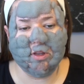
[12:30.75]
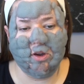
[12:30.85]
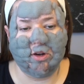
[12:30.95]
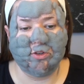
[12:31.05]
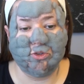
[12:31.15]

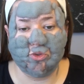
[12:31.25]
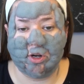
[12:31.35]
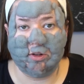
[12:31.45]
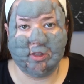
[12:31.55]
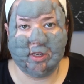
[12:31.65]
are
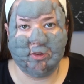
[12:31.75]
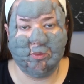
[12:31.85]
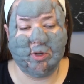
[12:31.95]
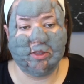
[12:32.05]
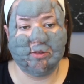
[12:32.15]
struggling
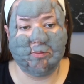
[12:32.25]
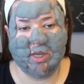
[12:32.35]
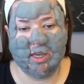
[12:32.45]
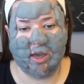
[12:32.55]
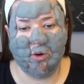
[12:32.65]
with
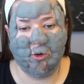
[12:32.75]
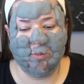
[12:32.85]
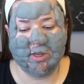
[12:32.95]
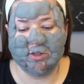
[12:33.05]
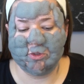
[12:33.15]
being at home,
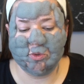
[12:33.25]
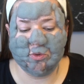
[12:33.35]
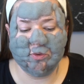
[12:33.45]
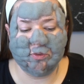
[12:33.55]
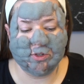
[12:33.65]
because
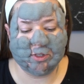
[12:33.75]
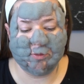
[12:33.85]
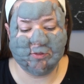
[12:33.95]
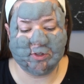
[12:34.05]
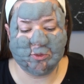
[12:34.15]
school for some
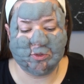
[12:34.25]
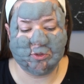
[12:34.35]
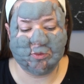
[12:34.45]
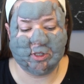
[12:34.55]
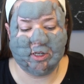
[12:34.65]
of us was
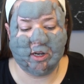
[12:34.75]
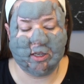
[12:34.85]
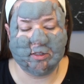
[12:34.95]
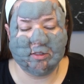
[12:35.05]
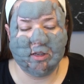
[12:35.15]
a really
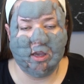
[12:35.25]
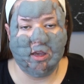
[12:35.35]
nice